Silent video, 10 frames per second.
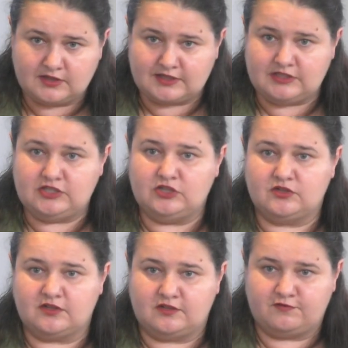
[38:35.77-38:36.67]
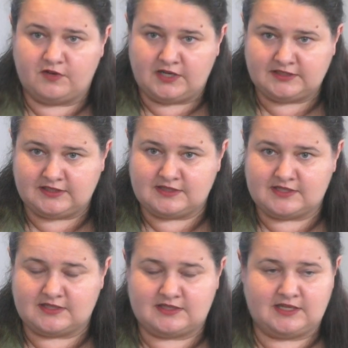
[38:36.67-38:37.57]
continue the fight and
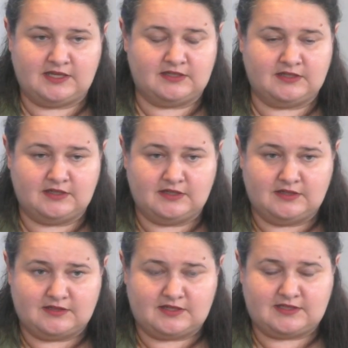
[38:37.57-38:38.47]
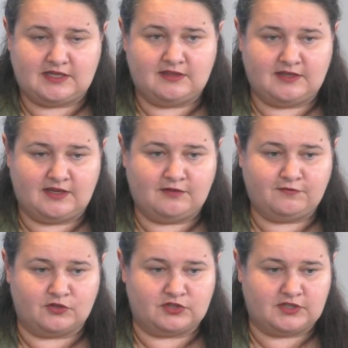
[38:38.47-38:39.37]
sustain, sustain the
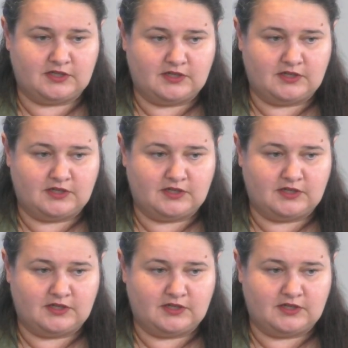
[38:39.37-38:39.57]
effort.